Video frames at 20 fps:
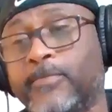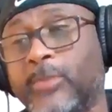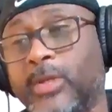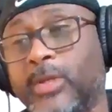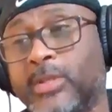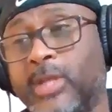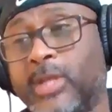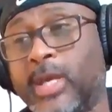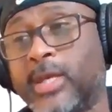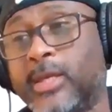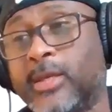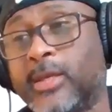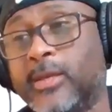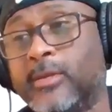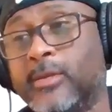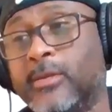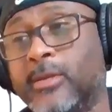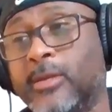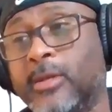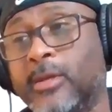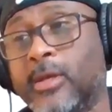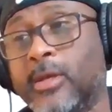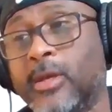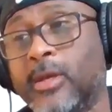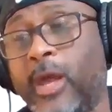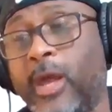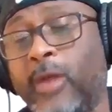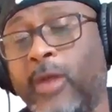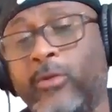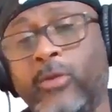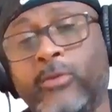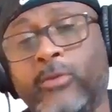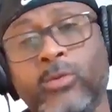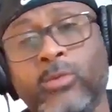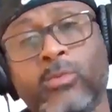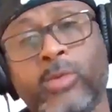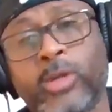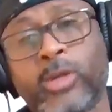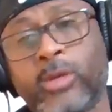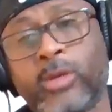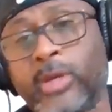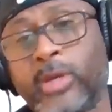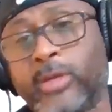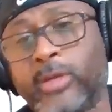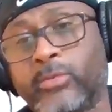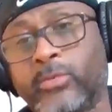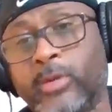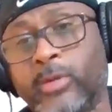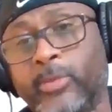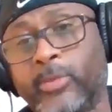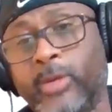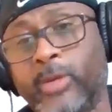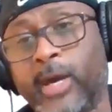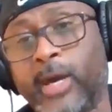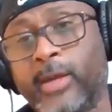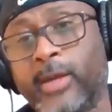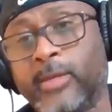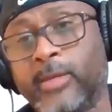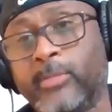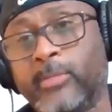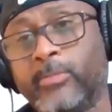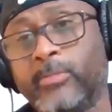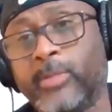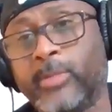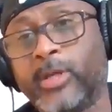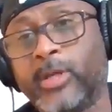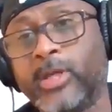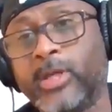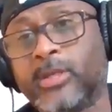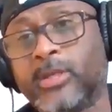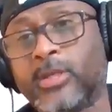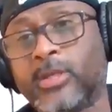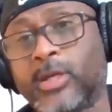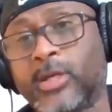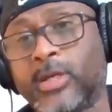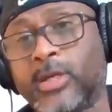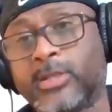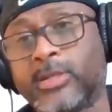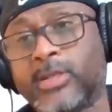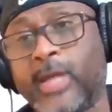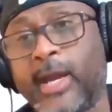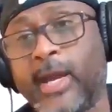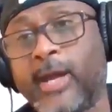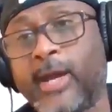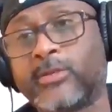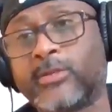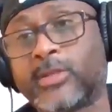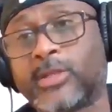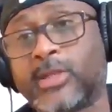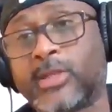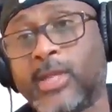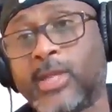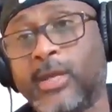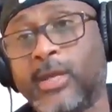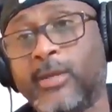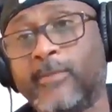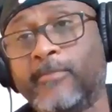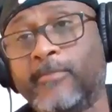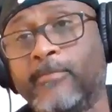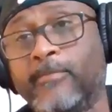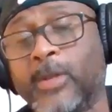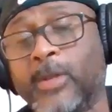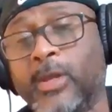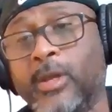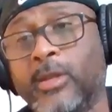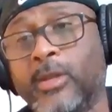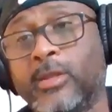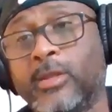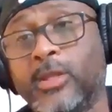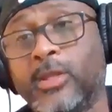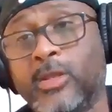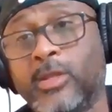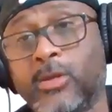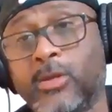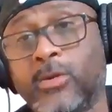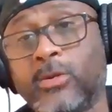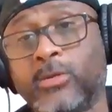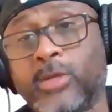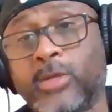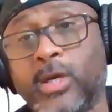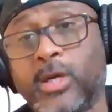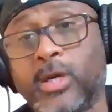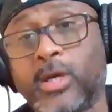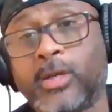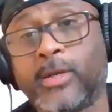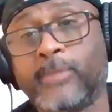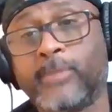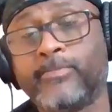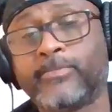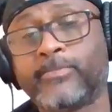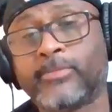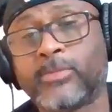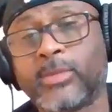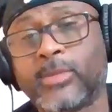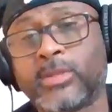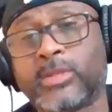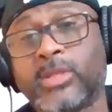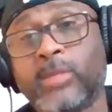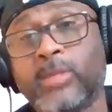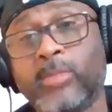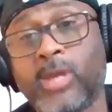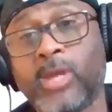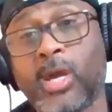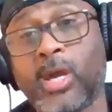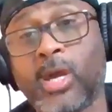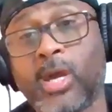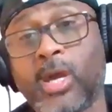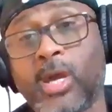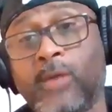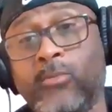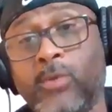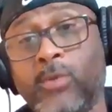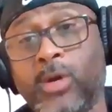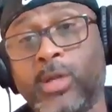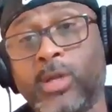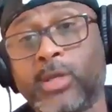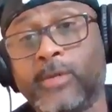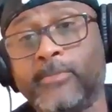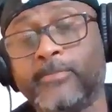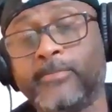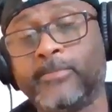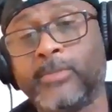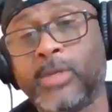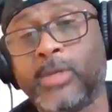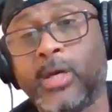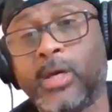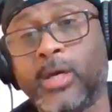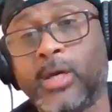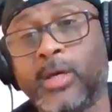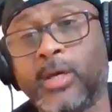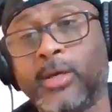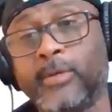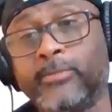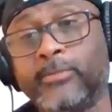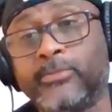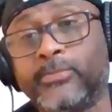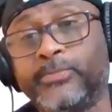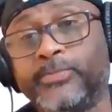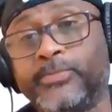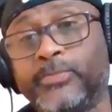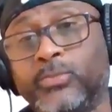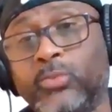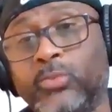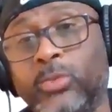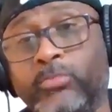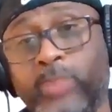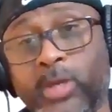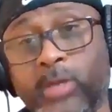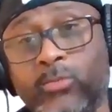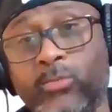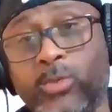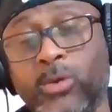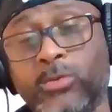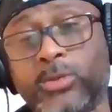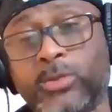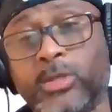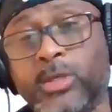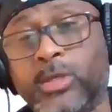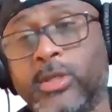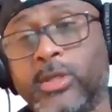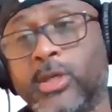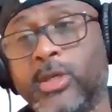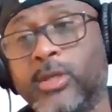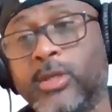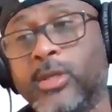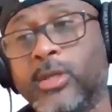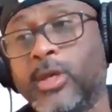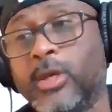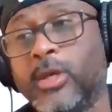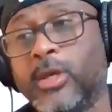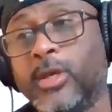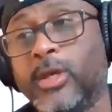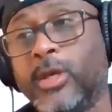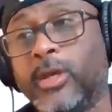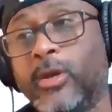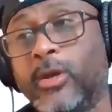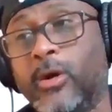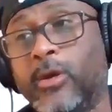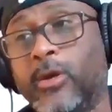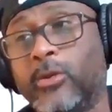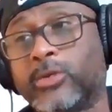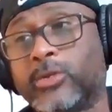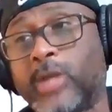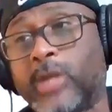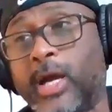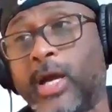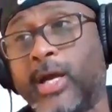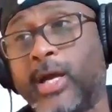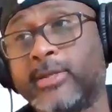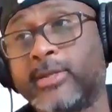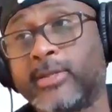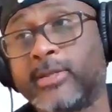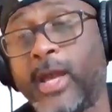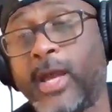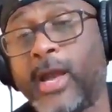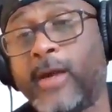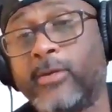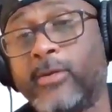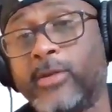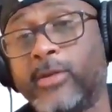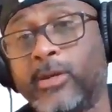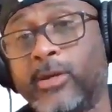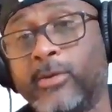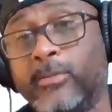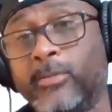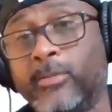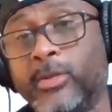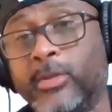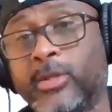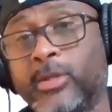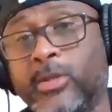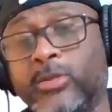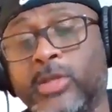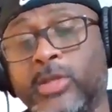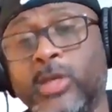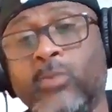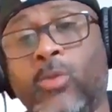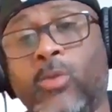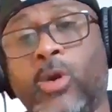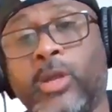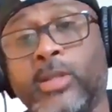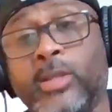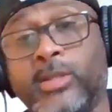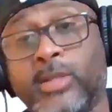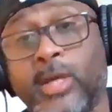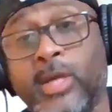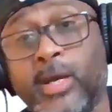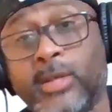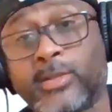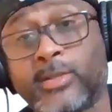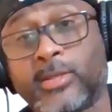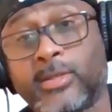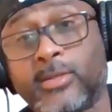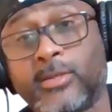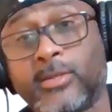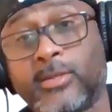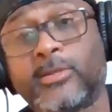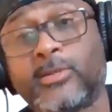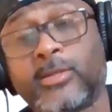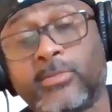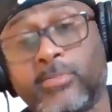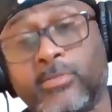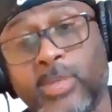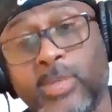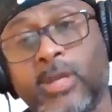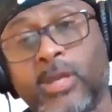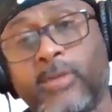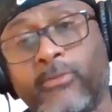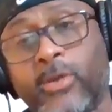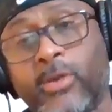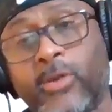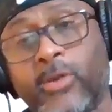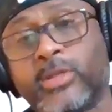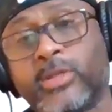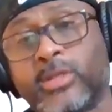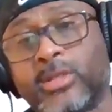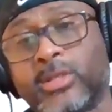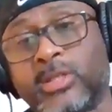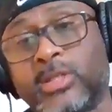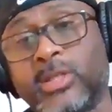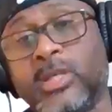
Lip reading: taking, I don't know if you went on that trip or not, Emmett, but he took us downstate the year Simeon won it with Ben Wilson and all those guys down there, because he wanted us, me and Lavertus, to see.